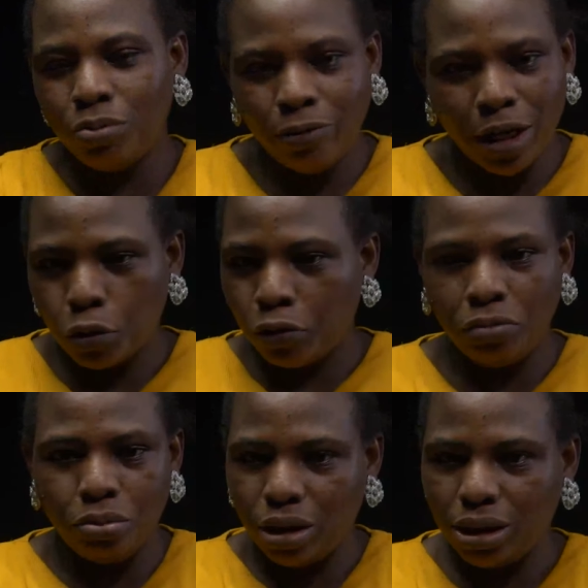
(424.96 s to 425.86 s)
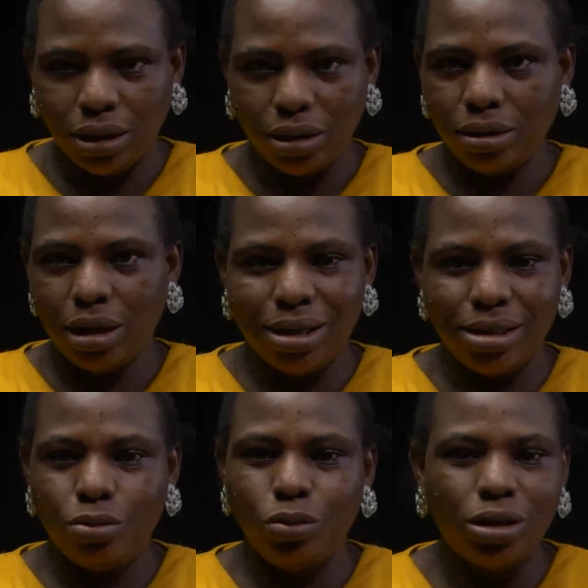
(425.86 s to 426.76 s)
remove out of me
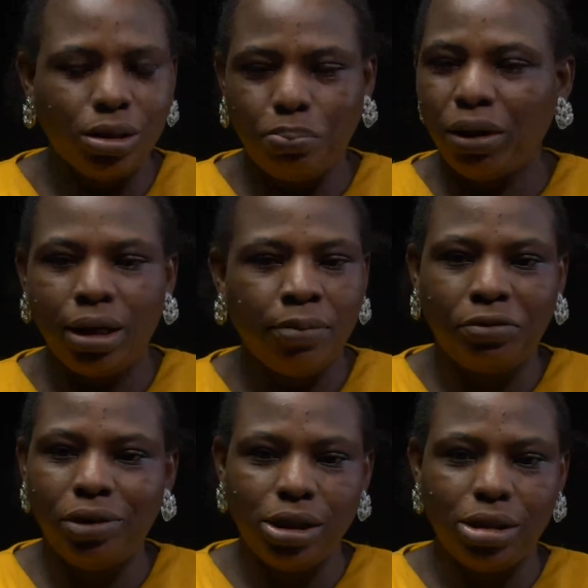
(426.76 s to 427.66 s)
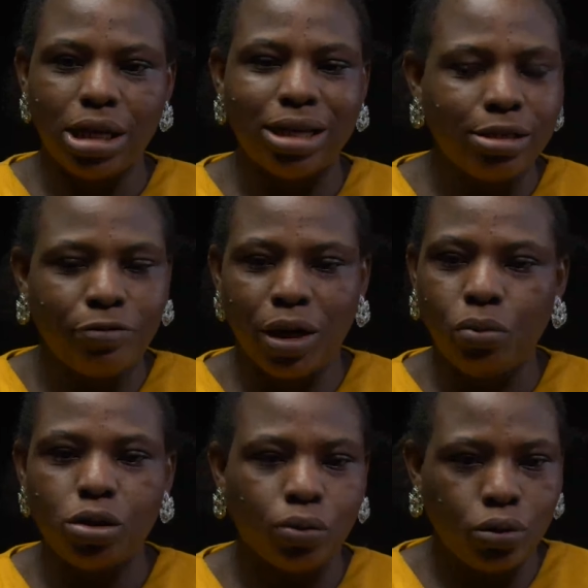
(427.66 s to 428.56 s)
as in with the pain and feelings as if my
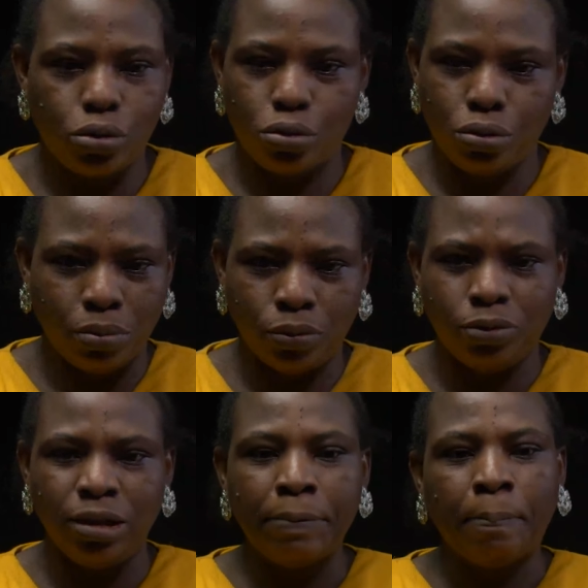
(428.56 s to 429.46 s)
waist wants to remove.